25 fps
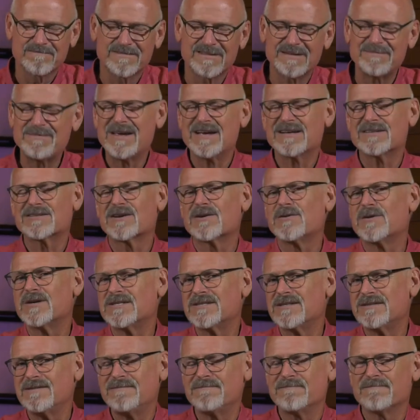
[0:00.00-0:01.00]
Let me ask a
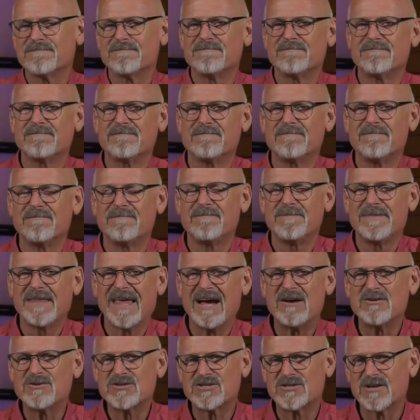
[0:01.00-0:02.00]
question.
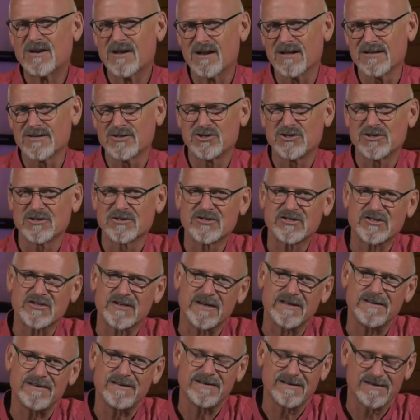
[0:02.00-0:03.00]
How subtle is your
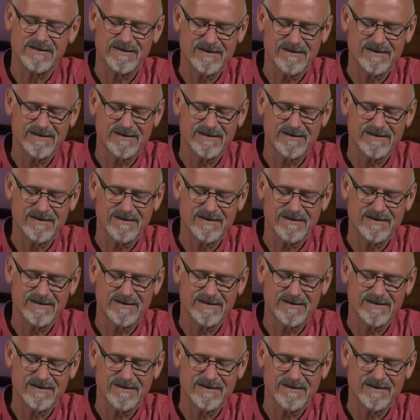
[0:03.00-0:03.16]
sin?